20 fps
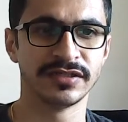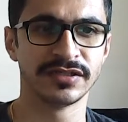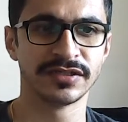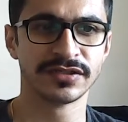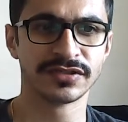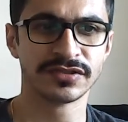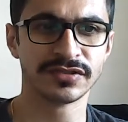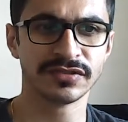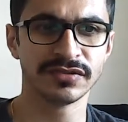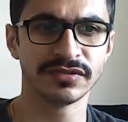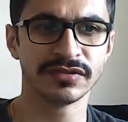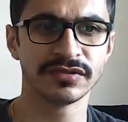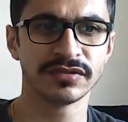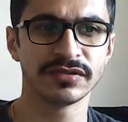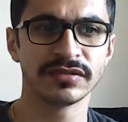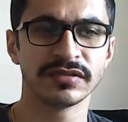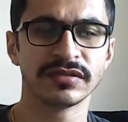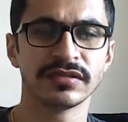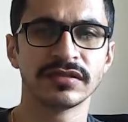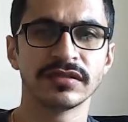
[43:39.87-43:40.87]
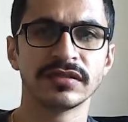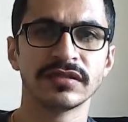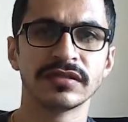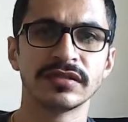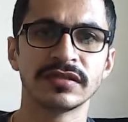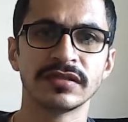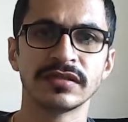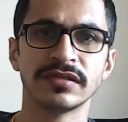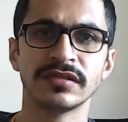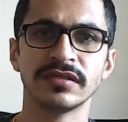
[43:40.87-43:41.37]
So
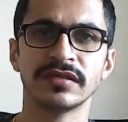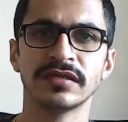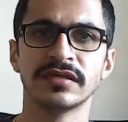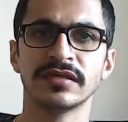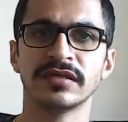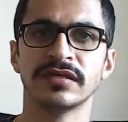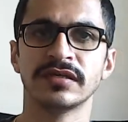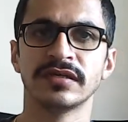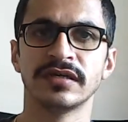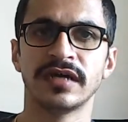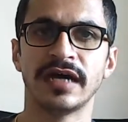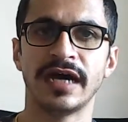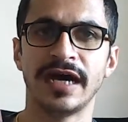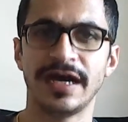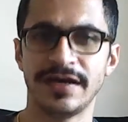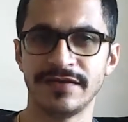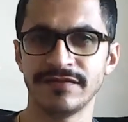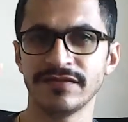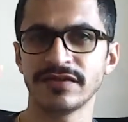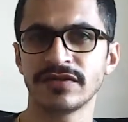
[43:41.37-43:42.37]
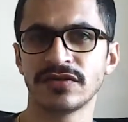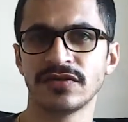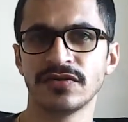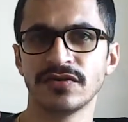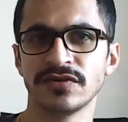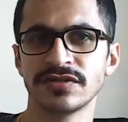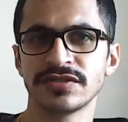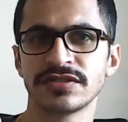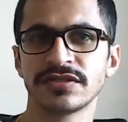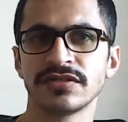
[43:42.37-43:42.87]
the I have a
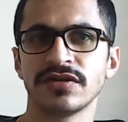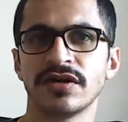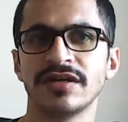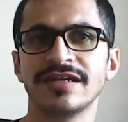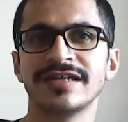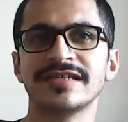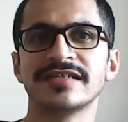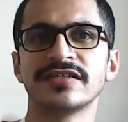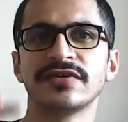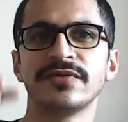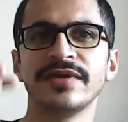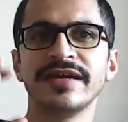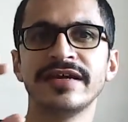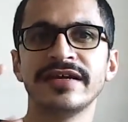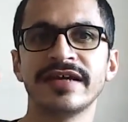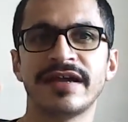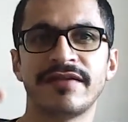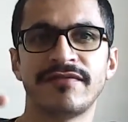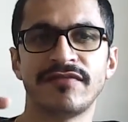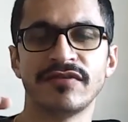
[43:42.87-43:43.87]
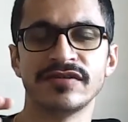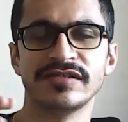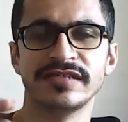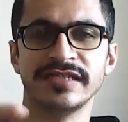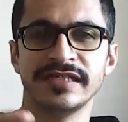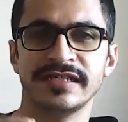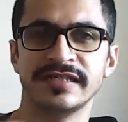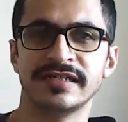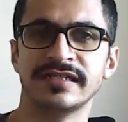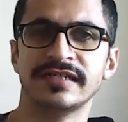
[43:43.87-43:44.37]
course called as Quick
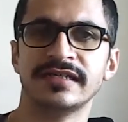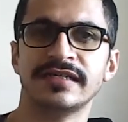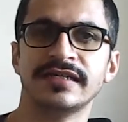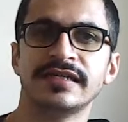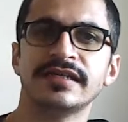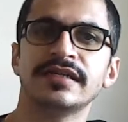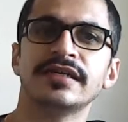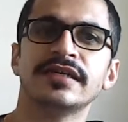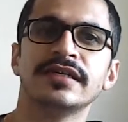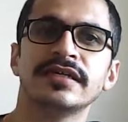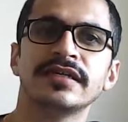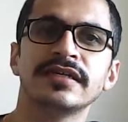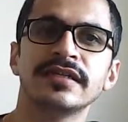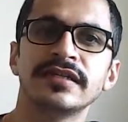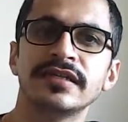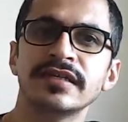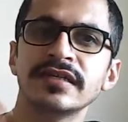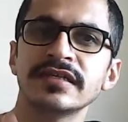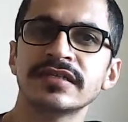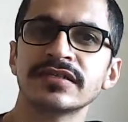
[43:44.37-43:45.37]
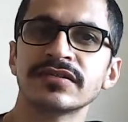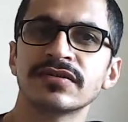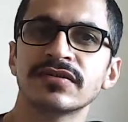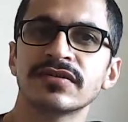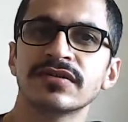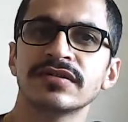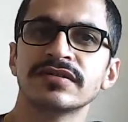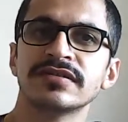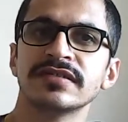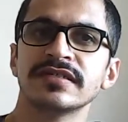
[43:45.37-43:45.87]
Graphology. This
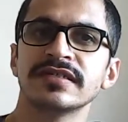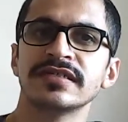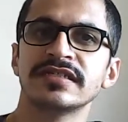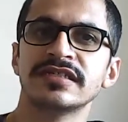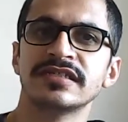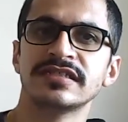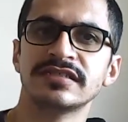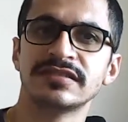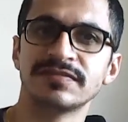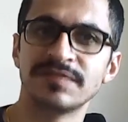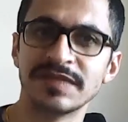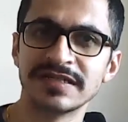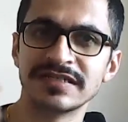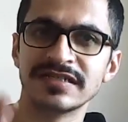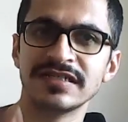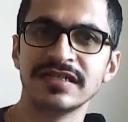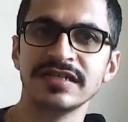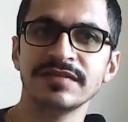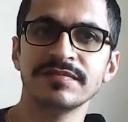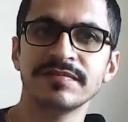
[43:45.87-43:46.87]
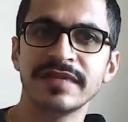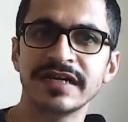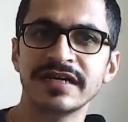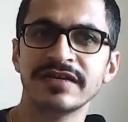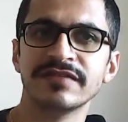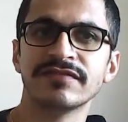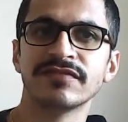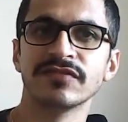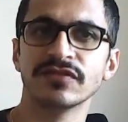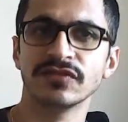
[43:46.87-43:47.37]
course is specially
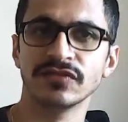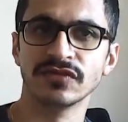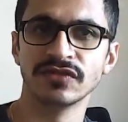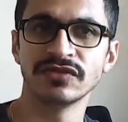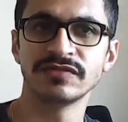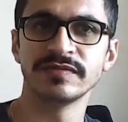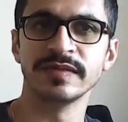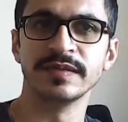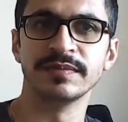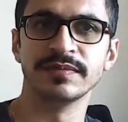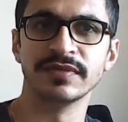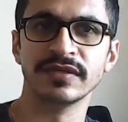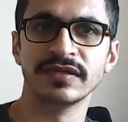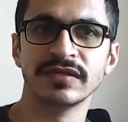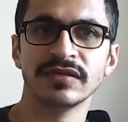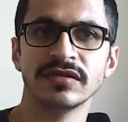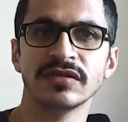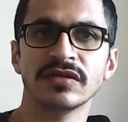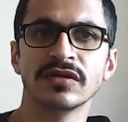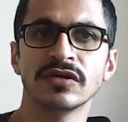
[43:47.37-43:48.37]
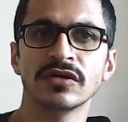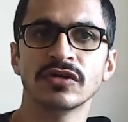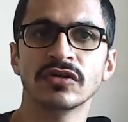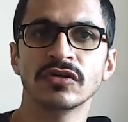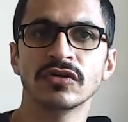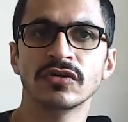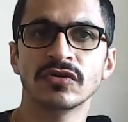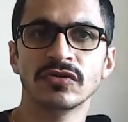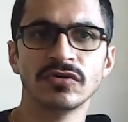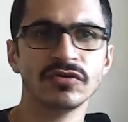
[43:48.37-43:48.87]
meant for those people
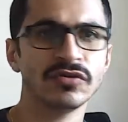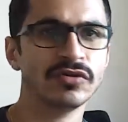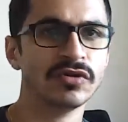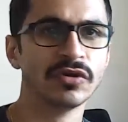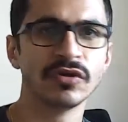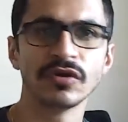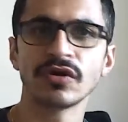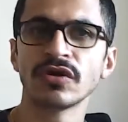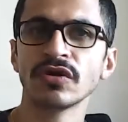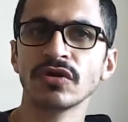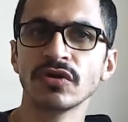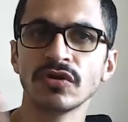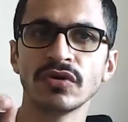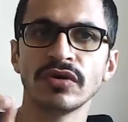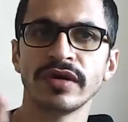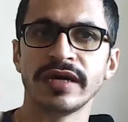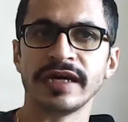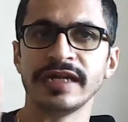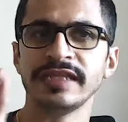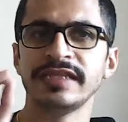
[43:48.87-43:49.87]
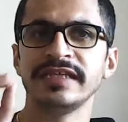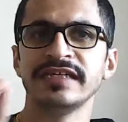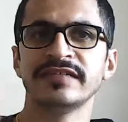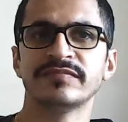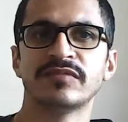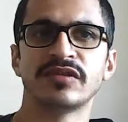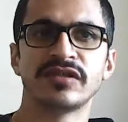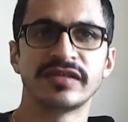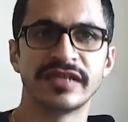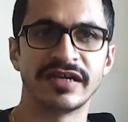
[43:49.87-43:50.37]
who don't know anything
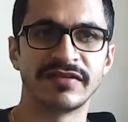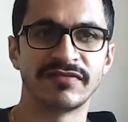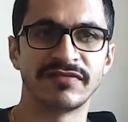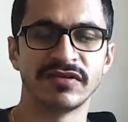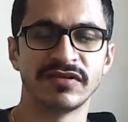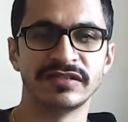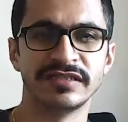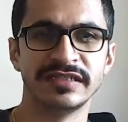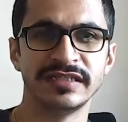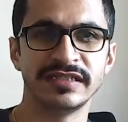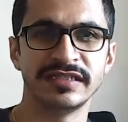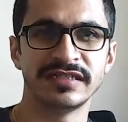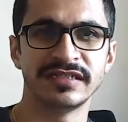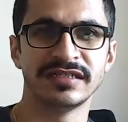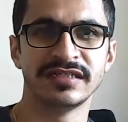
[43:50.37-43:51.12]
about graphology.